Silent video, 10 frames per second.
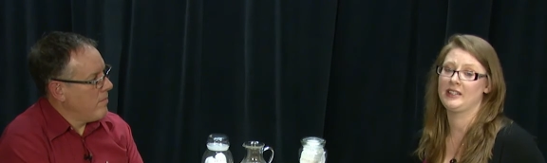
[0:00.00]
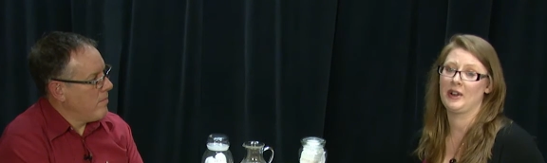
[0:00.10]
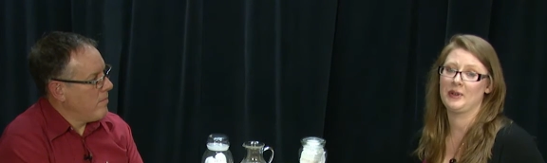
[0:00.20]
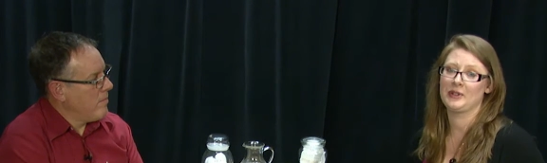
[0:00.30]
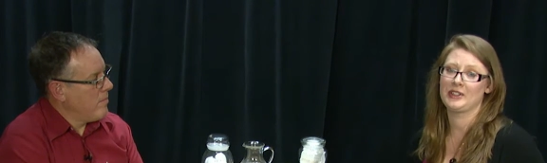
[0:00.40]

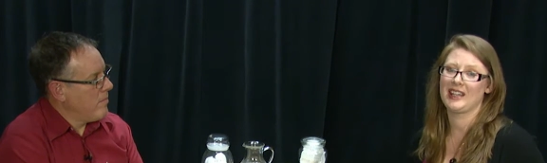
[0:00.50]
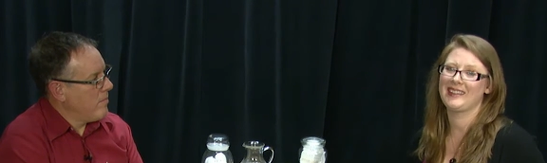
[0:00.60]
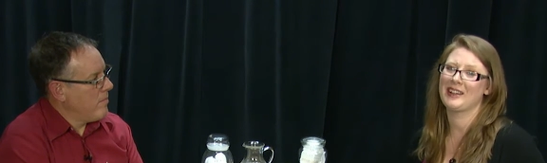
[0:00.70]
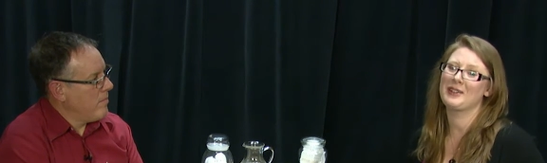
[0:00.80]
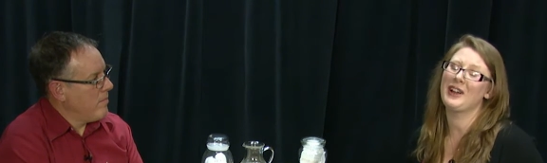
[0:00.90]
Speaker 1: dosed and
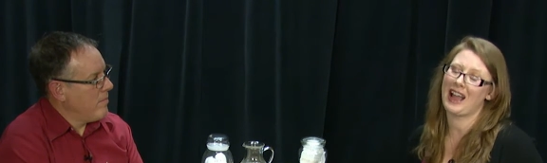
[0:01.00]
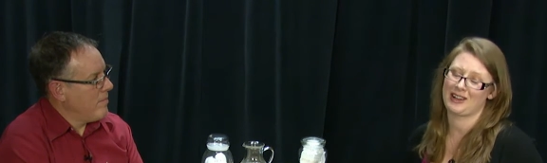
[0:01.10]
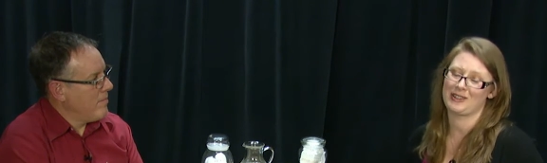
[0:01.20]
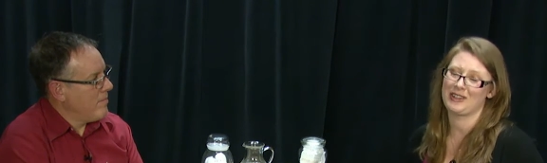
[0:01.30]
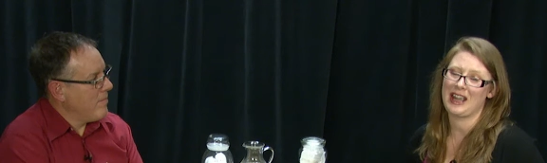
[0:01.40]
then it'll
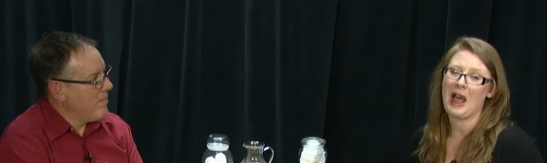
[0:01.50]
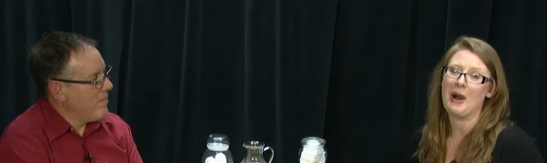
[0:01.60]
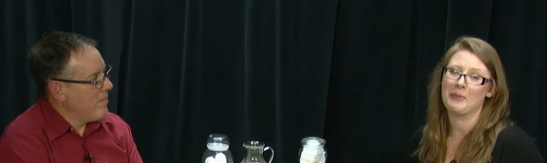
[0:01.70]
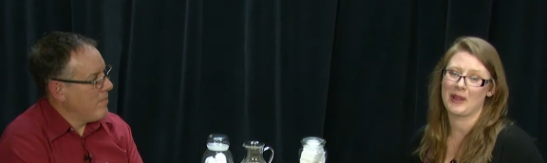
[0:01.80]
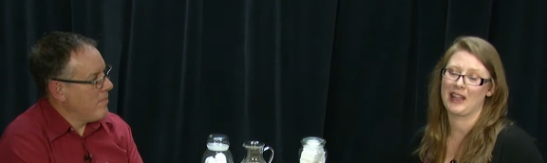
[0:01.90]
actually
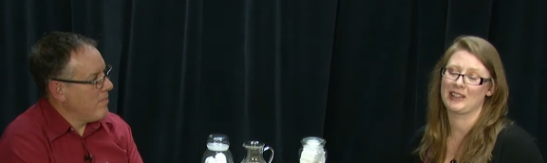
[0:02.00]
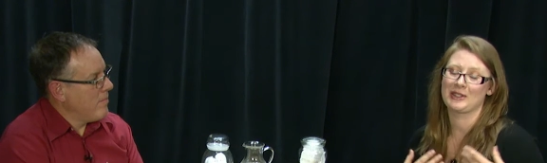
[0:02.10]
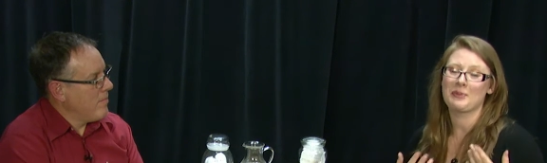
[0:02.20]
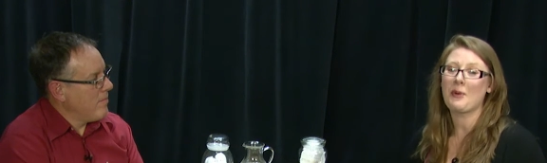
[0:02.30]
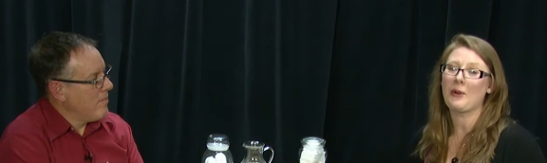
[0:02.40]
help and
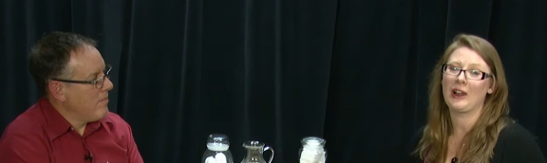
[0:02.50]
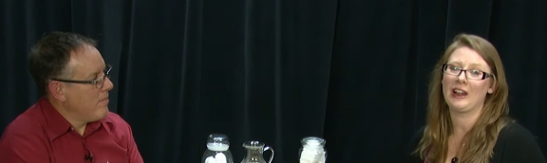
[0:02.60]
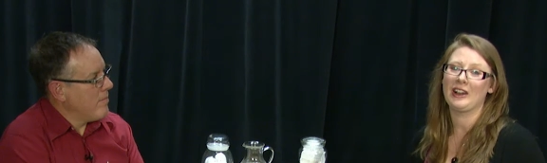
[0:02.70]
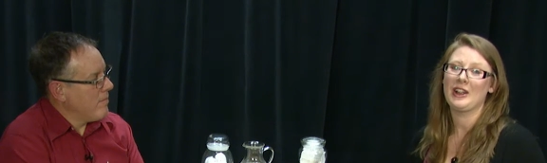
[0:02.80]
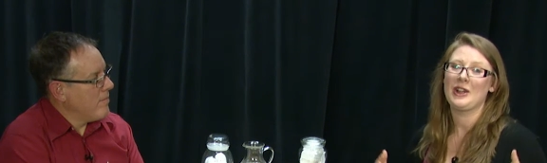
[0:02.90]

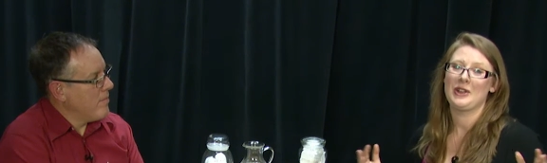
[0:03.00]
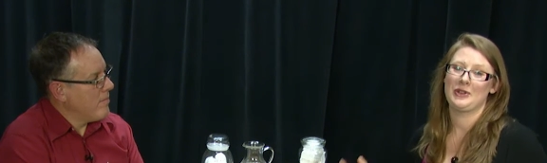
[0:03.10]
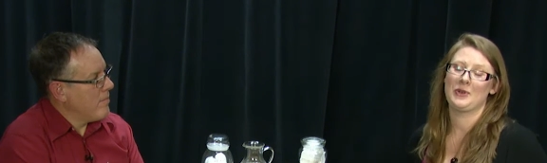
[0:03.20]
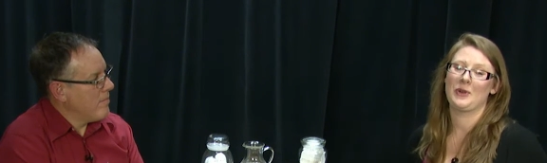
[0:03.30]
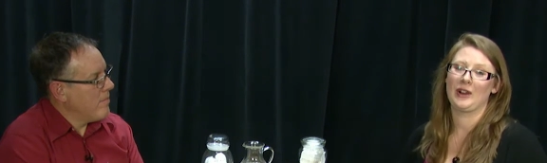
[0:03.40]
support
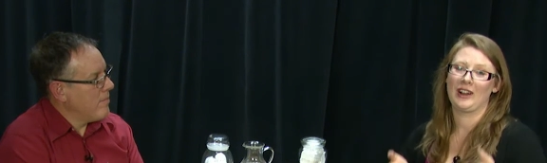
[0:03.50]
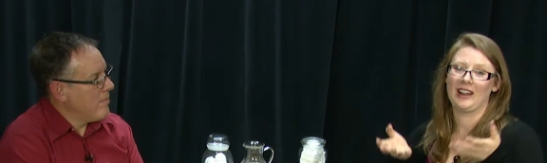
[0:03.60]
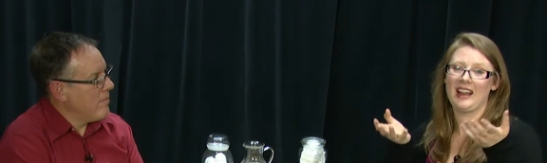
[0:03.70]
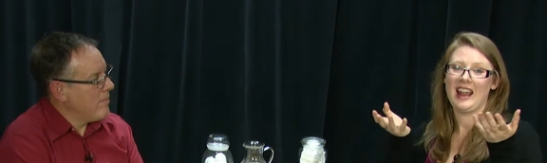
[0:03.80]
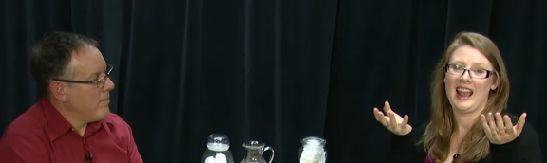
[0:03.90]
your
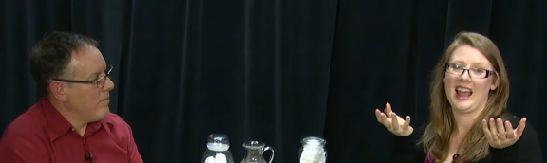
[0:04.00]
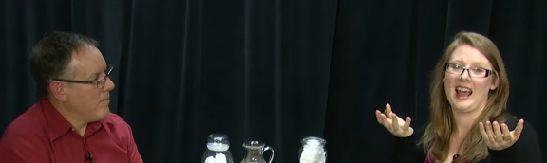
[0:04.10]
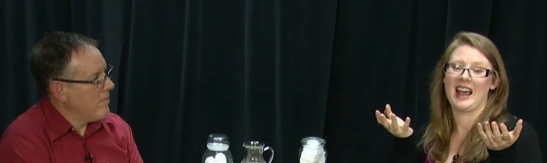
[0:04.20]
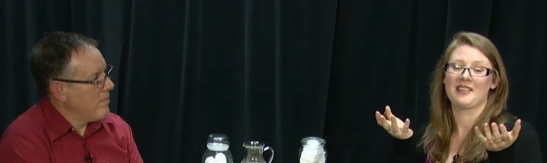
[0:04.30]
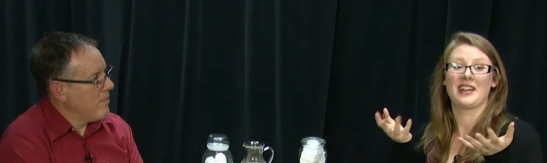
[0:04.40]

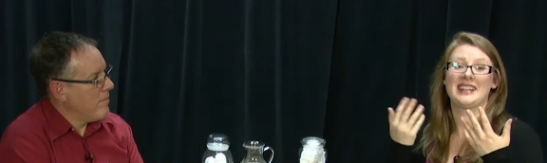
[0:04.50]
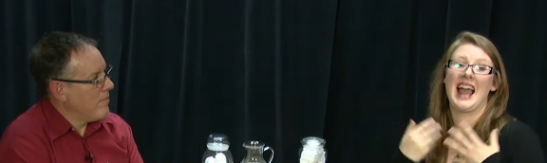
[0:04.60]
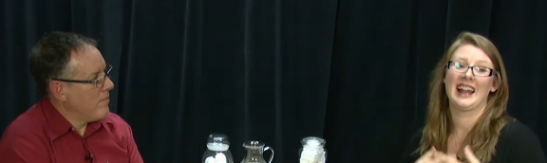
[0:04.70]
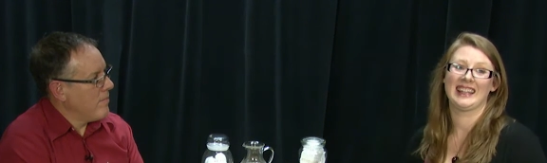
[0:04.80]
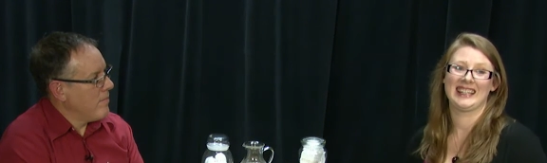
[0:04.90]
uh,
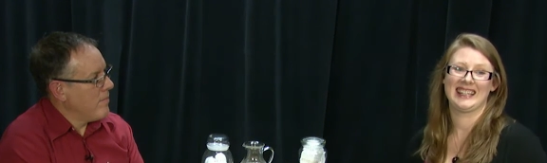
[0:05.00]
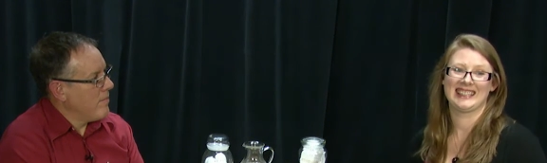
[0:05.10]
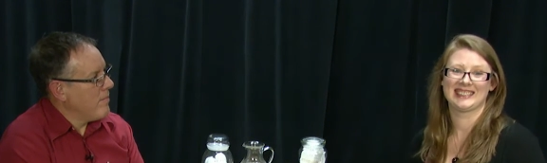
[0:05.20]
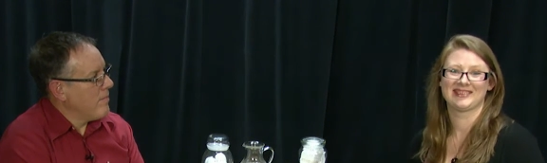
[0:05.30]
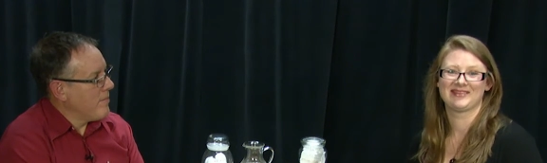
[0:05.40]
vitality.
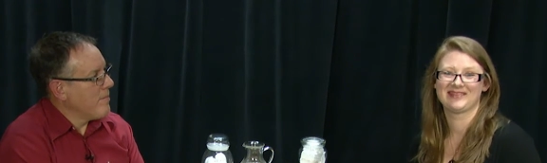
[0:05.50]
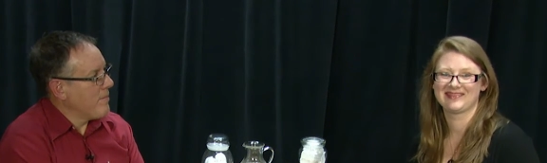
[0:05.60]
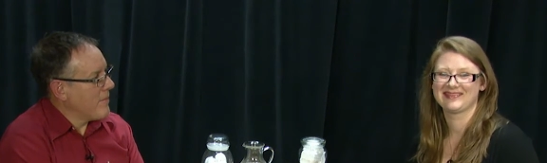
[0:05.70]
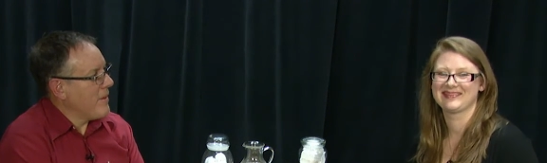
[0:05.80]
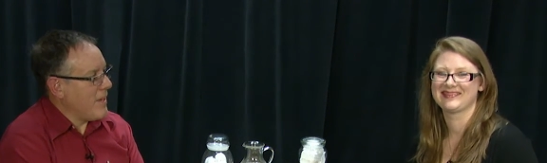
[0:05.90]

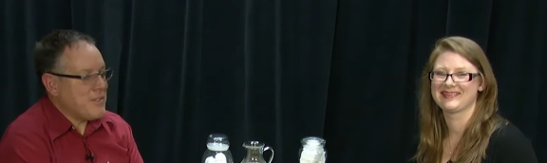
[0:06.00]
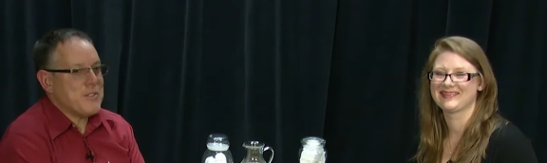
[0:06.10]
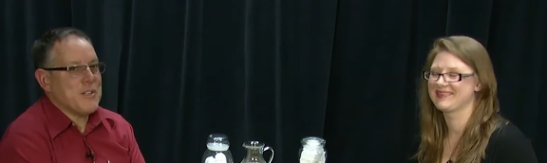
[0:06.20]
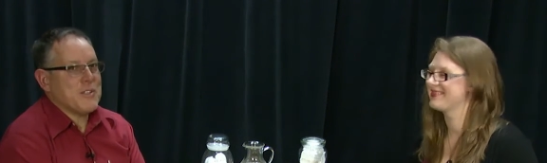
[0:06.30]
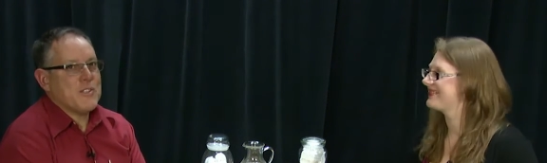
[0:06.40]

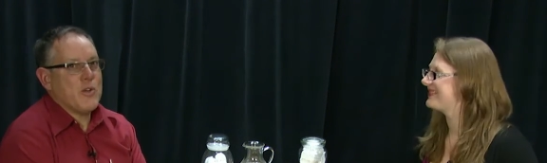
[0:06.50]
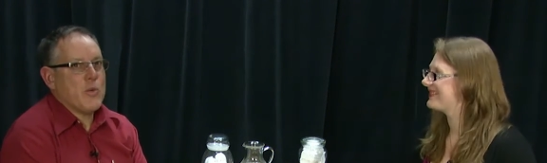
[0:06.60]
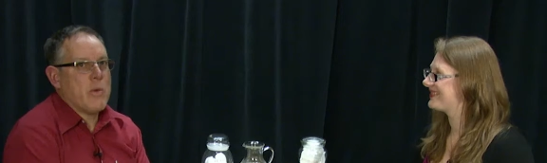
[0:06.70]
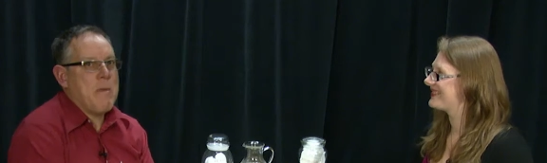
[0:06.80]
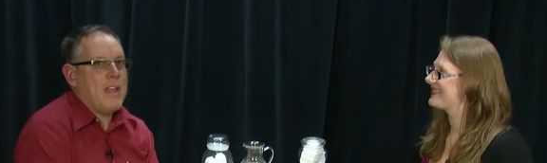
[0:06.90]
Speaker 2: Excellent. So in
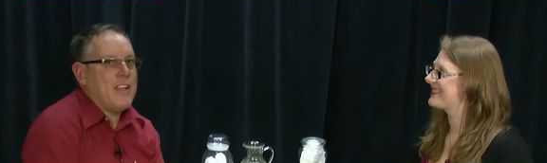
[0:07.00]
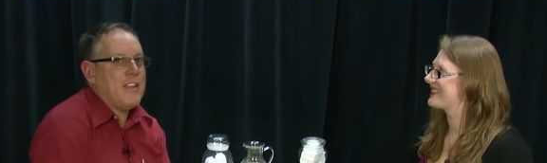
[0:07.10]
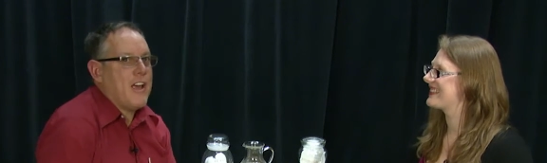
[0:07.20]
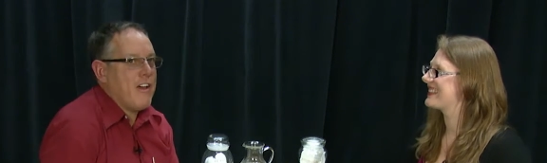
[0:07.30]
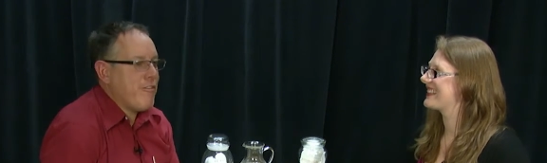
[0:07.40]
the
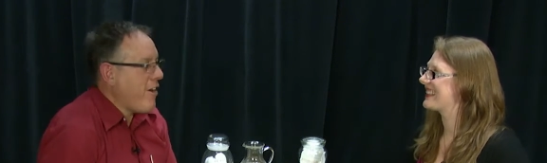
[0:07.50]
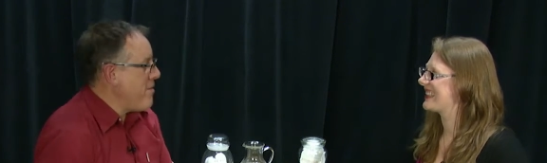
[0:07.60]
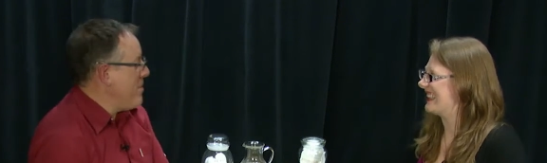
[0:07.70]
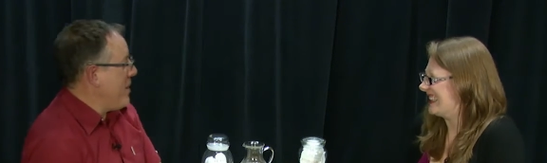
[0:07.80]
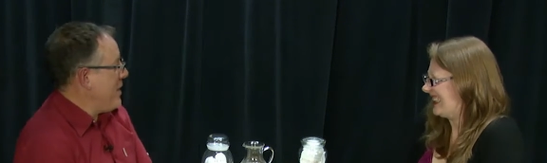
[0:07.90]
remaining uh,
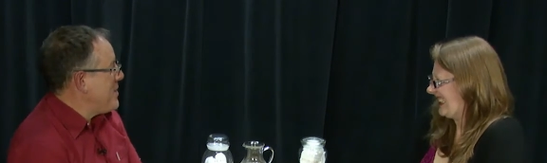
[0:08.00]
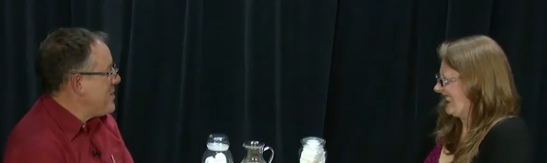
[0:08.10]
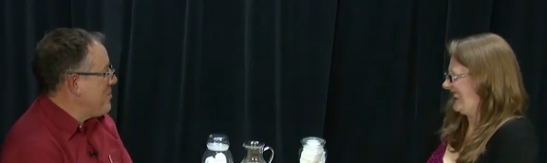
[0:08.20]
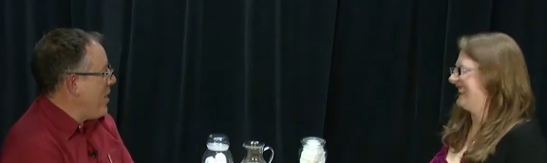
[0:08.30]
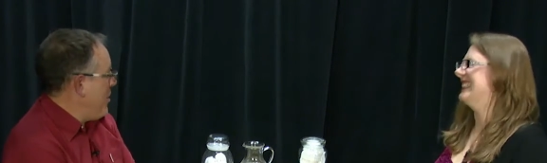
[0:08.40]
five
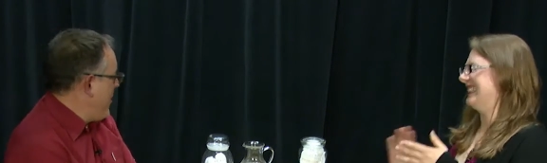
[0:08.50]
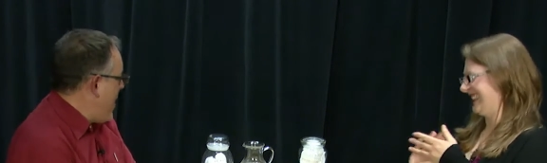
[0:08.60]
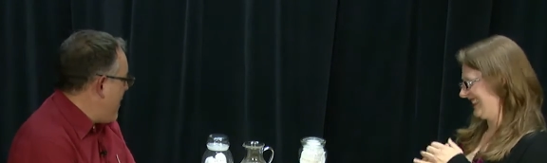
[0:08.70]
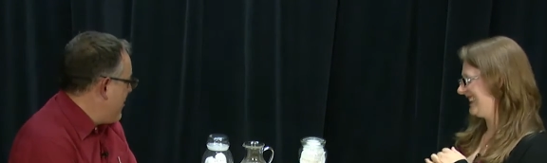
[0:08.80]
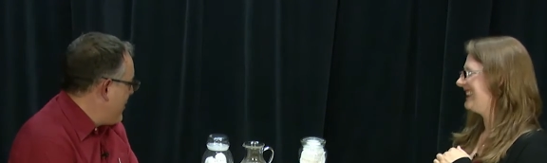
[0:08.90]
minutes, why don't we
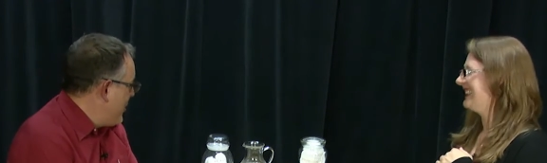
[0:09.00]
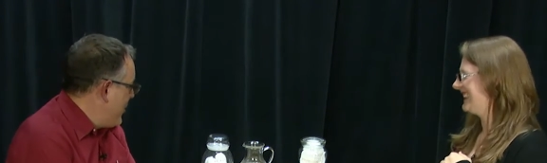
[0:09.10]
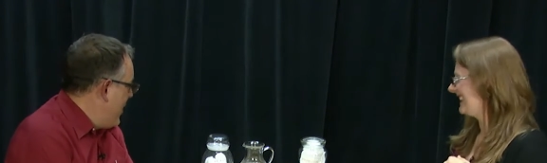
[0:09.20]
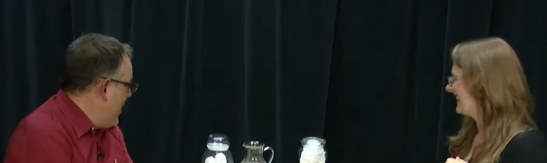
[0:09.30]
have you,